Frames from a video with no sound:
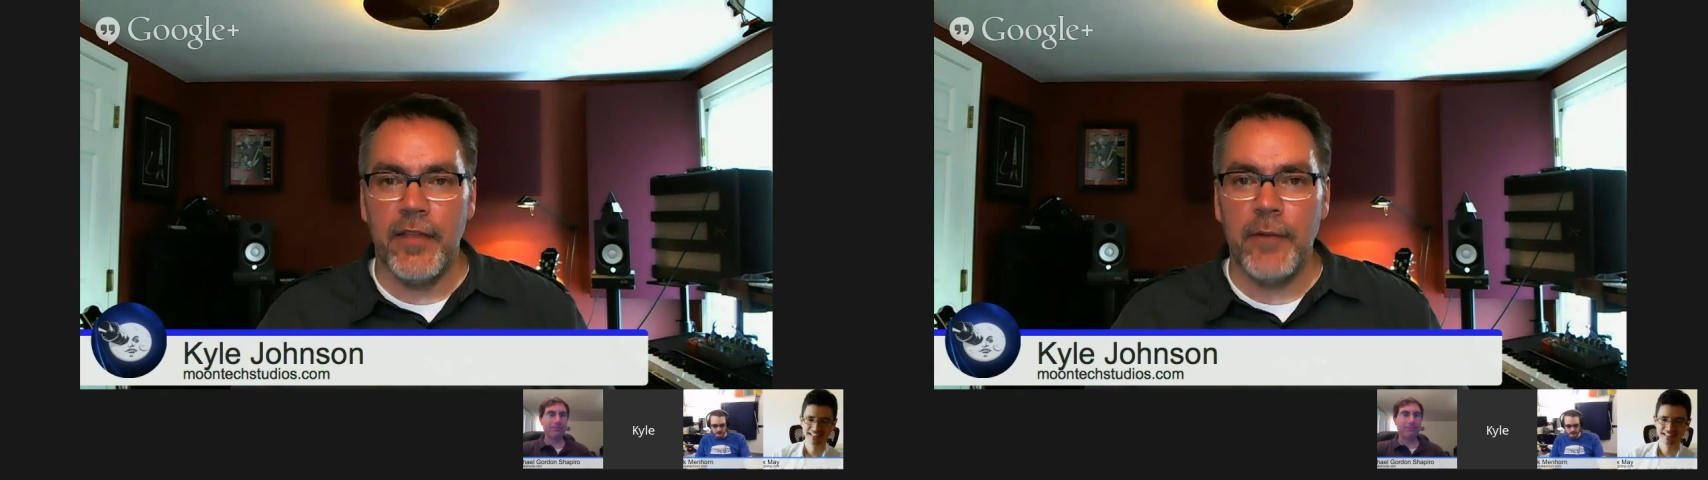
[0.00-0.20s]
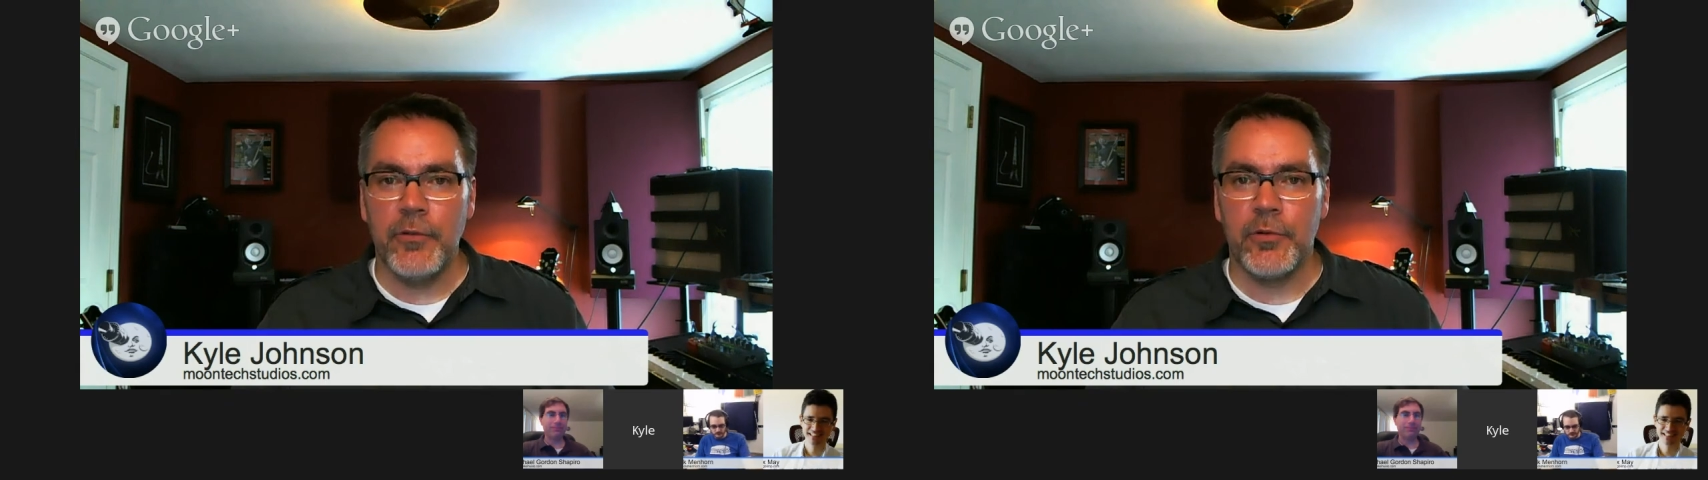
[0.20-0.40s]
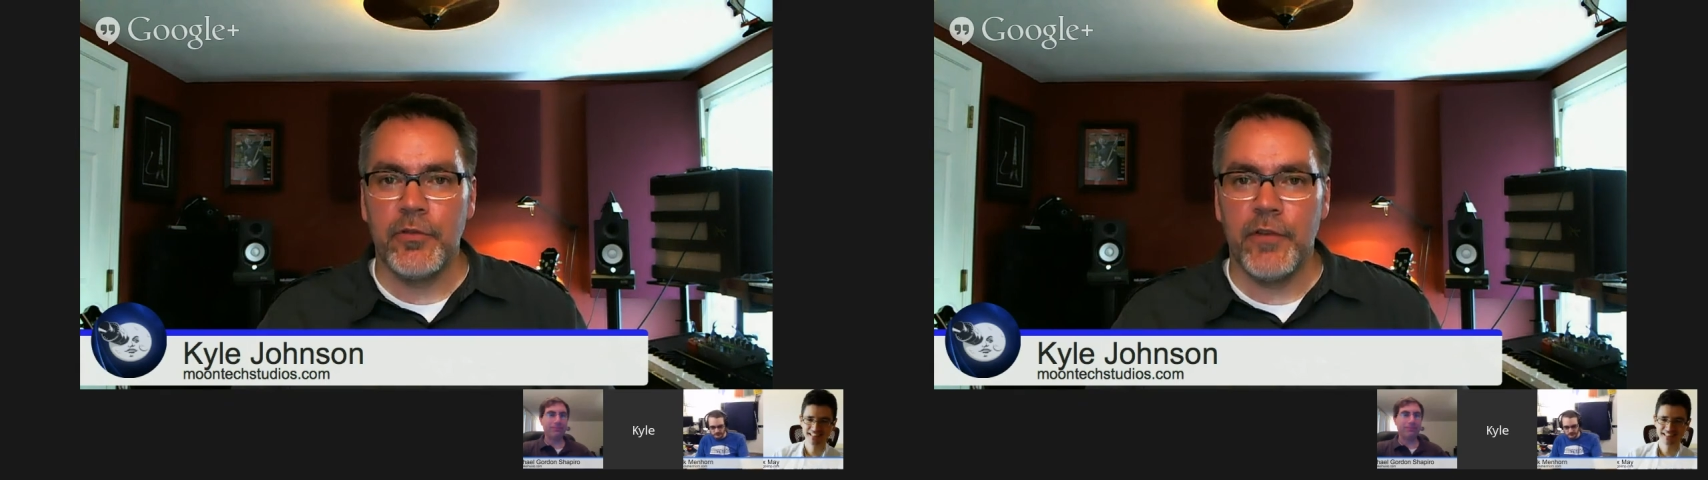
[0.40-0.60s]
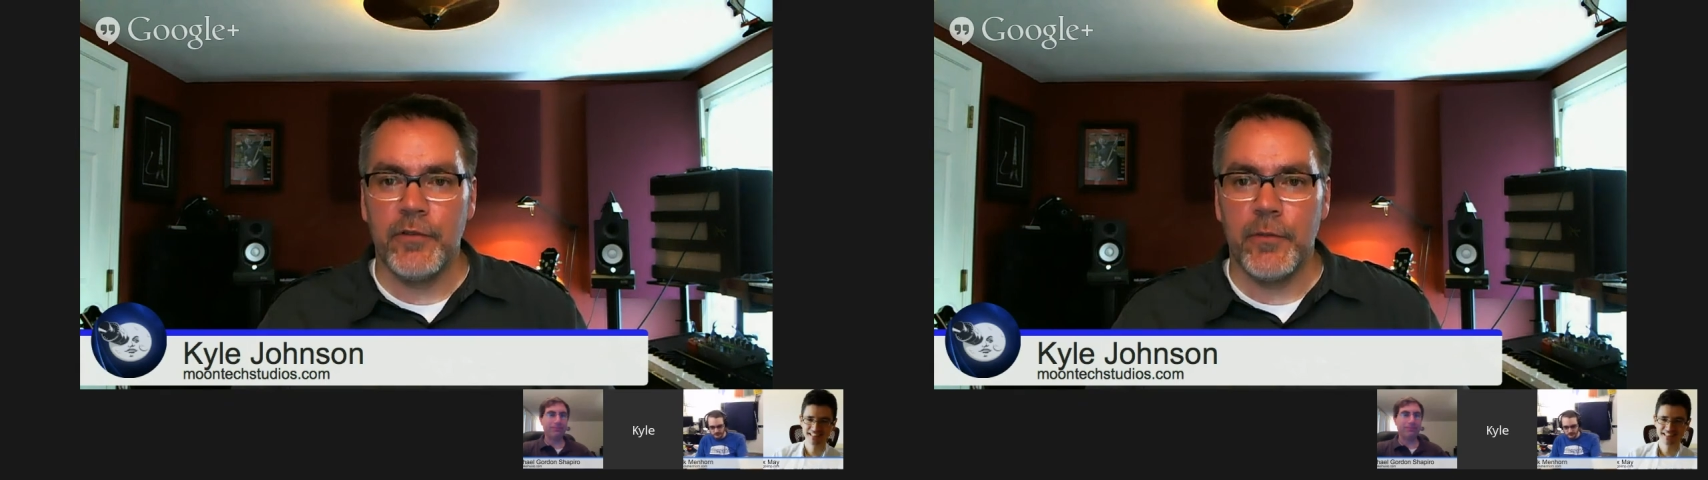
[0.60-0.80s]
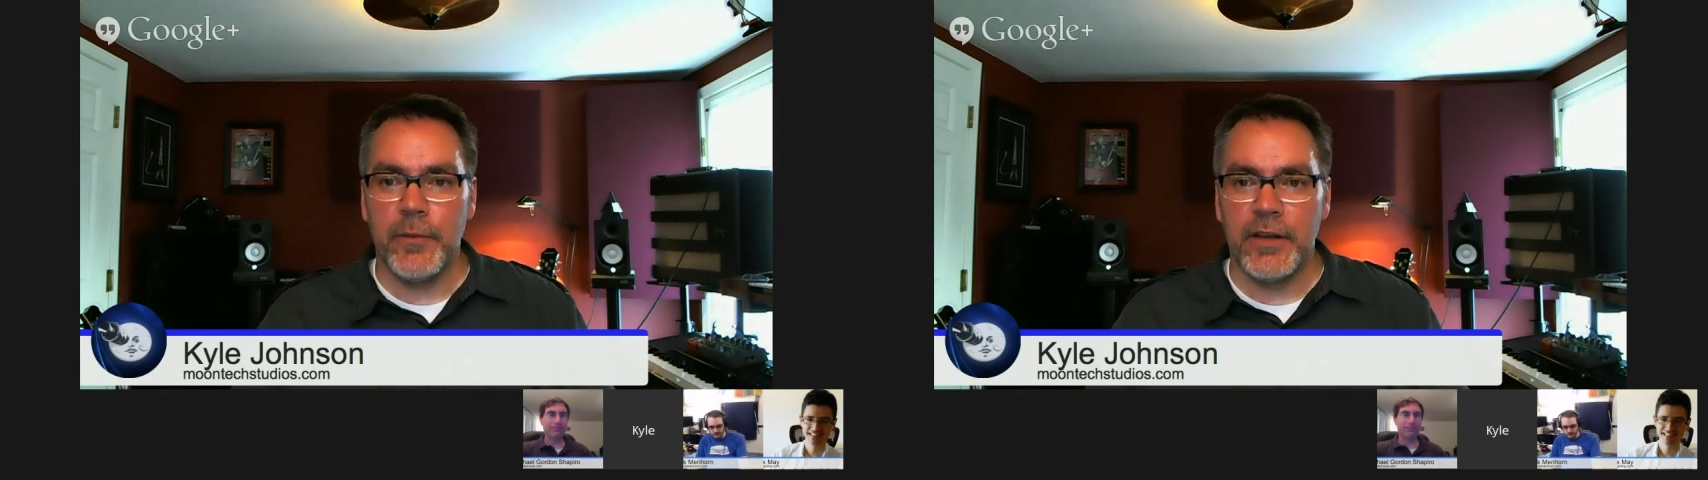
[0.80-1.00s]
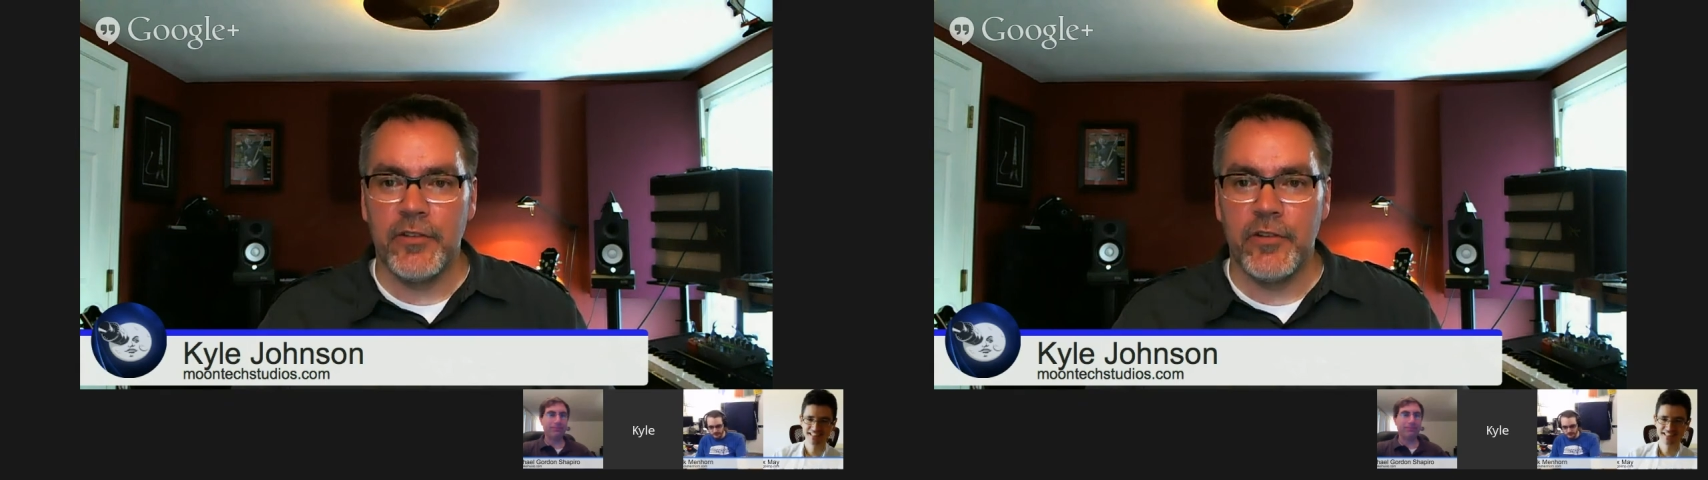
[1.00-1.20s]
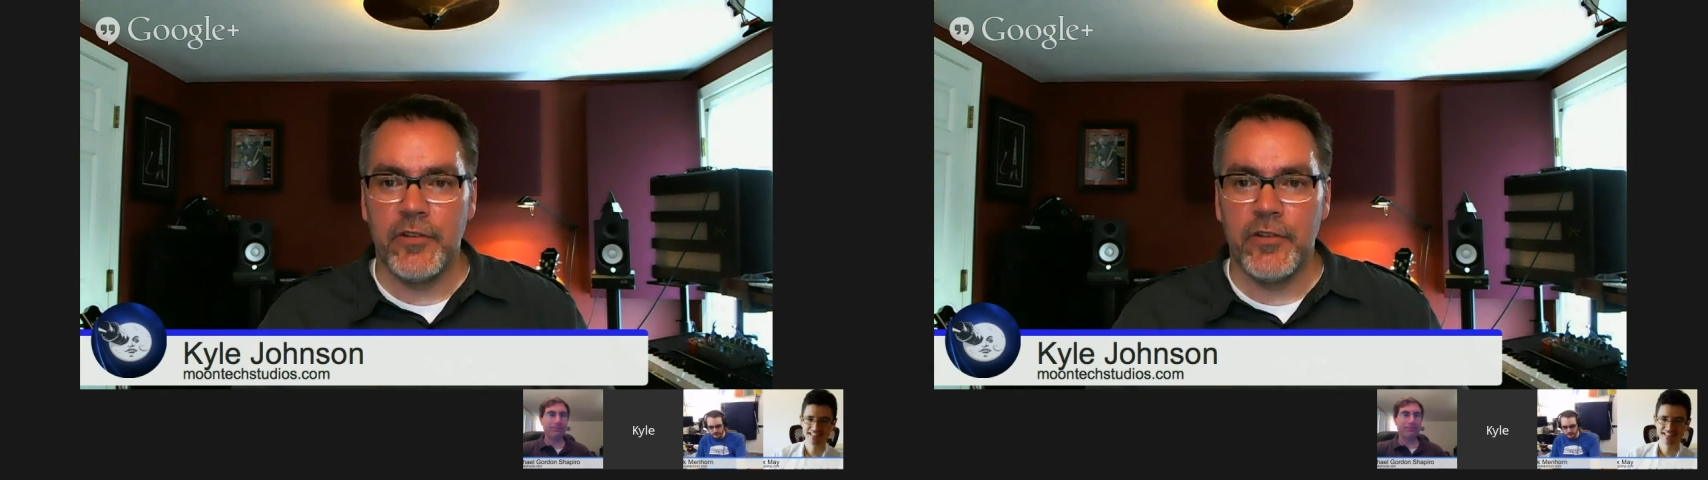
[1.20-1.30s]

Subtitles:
that was really fun for me to listen to.